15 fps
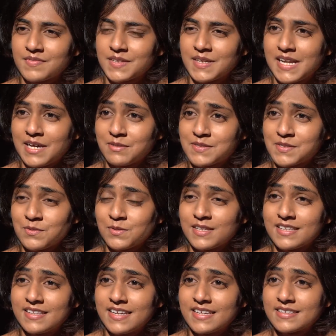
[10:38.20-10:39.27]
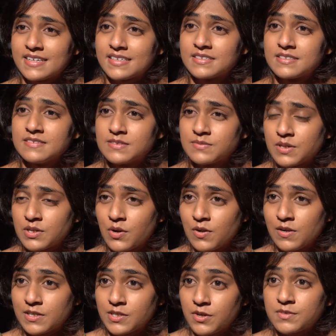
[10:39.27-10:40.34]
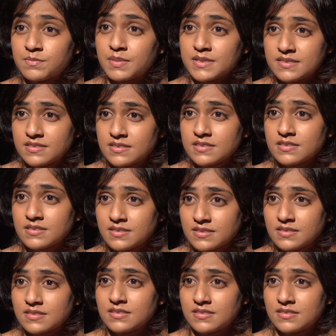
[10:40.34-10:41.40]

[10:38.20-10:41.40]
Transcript: Well, I was told that the attackers were called dot busters,